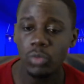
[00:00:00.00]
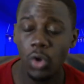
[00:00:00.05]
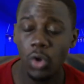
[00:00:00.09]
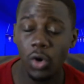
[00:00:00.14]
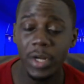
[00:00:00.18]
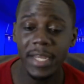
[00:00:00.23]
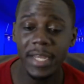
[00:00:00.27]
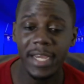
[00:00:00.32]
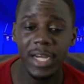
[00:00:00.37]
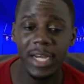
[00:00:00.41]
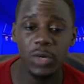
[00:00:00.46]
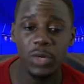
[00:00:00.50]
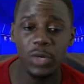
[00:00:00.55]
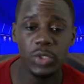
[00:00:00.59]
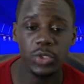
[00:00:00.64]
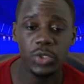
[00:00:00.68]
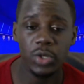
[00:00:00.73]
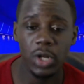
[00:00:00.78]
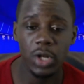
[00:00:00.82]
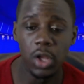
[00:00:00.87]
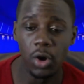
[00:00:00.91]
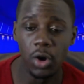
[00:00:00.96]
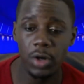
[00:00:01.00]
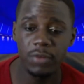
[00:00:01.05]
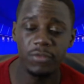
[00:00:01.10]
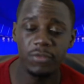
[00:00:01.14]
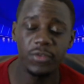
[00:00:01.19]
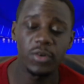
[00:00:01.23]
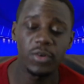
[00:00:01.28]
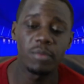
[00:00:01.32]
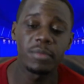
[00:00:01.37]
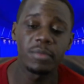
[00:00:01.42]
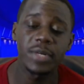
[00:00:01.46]
Odegaard was on loan
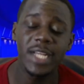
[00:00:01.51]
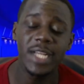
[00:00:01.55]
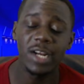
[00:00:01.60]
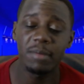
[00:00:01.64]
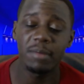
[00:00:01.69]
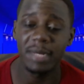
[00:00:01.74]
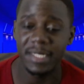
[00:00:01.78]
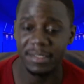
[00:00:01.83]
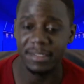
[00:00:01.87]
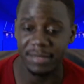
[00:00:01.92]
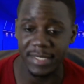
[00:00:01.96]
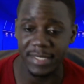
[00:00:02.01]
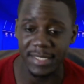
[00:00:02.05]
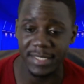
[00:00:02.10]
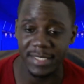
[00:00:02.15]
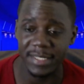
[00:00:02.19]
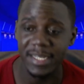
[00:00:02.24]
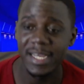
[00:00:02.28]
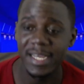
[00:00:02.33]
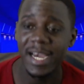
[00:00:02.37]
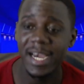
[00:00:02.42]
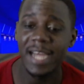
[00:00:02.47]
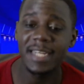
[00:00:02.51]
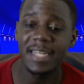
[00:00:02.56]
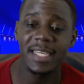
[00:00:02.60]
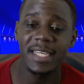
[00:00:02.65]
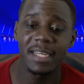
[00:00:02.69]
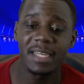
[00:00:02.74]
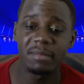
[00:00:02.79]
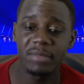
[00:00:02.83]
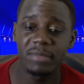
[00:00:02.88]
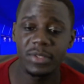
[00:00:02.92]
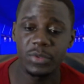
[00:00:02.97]
from Real Madrid, and he
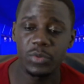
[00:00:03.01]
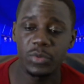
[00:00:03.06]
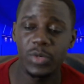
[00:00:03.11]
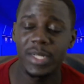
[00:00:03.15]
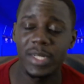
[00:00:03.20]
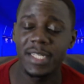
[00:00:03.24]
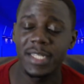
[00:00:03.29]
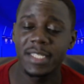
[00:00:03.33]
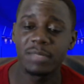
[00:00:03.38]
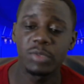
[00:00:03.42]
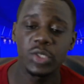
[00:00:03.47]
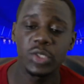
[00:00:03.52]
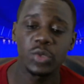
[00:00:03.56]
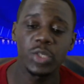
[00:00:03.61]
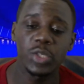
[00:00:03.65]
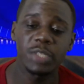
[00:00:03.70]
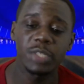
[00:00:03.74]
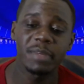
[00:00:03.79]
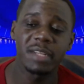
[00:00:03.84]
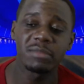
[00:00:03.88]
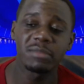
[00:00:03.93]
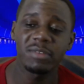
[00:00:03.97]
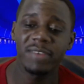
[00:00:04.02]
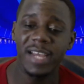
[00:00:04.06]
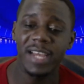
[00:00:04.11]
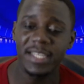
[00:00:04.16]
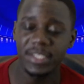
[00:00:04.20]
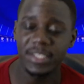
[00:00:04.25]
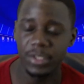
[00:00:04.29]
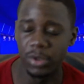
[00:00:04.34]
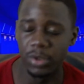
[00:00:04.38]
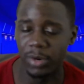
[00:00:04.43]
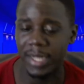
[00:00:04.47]
came through at a team which goes by names of
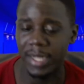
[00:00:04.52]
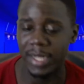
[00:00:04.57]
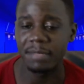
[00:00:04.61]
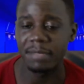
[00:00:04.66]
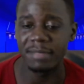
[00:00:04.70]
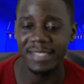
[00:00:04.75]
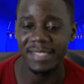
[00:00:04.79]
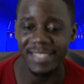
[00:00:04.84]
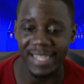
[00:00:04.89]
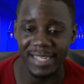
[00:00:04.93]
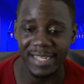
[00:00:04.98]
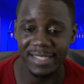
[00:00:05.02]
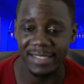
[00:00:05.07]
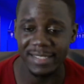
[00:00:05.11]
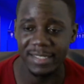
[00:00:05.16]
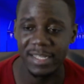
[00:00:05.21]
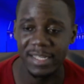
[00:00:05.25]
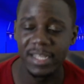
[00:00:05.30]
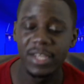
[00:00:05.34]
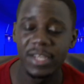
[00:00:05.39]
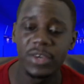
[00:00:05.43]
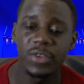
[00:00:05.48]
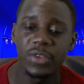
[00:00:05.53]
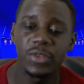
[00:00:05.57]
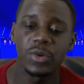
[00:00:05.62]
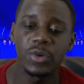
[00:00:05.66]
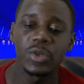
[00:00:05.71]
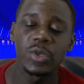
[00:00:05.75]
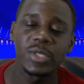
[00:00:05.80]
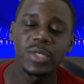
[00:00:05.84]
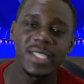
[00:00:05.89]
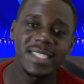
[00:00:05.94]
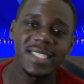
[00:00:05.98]
Arsenal, and he returned. Though
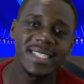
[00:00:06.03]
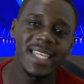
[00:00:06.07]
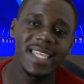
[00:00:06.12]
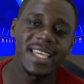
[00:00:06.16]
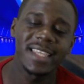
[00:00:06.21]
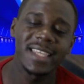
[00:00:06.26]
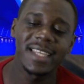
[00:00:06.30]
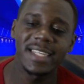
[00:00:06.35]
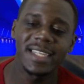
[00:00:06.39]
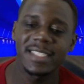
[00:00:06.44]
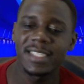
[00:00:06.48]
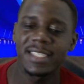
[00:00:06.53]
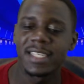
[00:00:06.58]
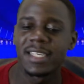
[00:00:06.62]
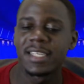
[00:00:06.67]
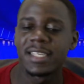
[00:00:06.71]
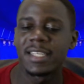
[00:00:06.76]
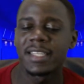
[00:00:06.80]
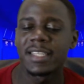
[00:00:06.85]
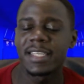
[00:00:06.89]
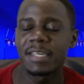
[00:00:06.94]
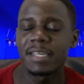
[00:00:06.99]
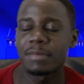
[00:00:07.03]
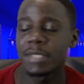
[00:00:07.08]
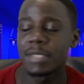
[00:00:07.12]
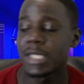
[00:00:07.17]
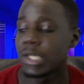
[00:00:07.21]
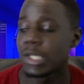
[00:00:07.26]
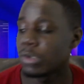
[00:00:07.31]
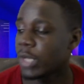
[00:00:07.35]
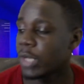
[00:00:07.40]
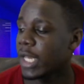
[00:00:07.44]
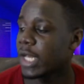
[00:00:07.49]
news is saying that they are really
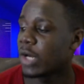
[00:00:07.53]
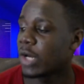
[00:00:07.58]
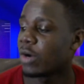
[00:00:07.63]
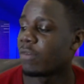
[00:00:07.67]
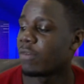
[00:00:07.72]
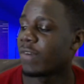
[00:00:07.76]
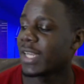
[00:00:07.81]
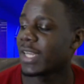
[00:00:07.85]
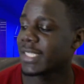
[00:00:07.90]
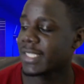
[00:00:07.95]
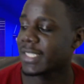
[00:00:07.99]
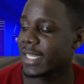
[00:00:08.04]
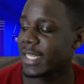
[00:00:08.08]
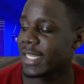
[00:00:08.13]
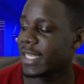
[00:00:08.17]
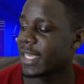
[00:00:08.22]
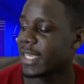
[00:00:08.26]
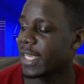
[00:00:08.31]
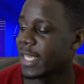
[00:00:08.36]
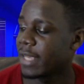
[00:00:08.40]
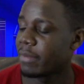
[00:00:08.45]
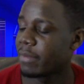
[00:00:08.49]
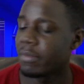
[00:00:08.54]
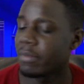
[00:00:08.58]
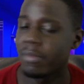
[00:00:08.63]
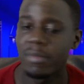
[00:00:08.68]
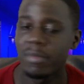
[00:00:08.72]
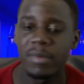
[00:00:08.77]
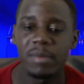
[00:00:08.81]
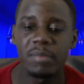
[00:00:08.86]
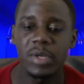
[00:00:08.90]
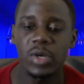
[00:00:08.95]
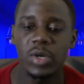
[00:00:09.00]
looking of selling him
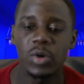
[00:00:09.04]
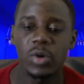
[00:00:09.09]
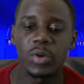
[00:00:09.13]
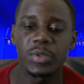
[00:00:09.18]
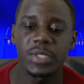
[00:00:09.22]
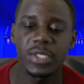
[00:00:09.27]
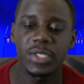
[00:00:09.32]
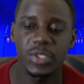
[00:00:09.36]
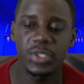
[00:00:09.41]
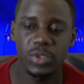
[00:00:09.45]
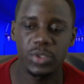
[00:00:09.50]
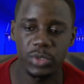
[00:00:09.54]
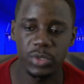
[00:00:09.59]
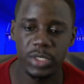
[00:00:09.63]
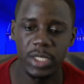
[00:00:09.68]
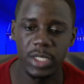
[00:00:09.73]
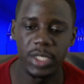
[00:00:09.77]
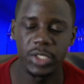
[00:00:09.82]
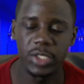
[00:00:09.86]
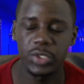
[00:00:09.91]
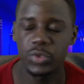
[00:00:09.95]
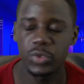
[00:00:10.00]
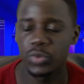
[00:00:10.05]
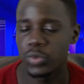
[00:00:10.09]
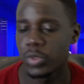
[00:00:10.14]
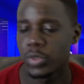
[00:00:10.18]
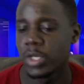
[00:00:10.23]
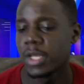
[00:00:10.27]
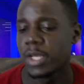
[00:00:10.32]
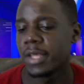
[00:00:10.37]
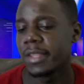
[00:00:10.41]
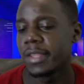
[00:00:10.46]
because he's not into